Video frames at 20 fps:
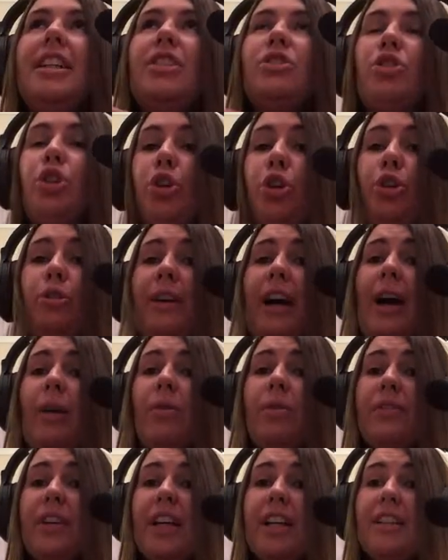took her out
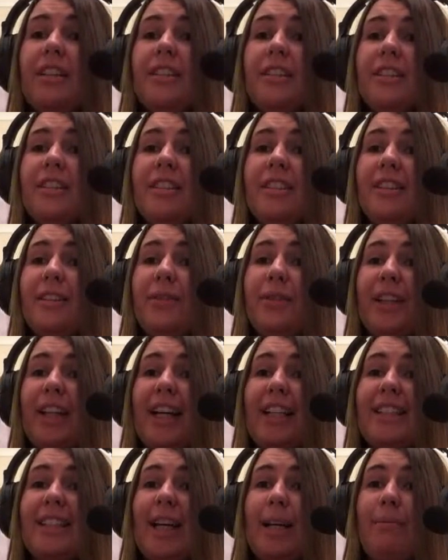of it for
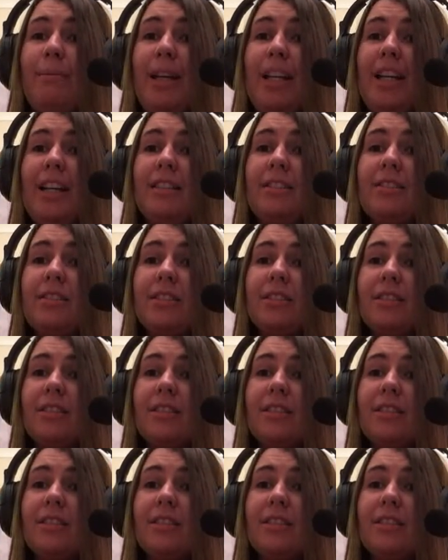like 10 minutes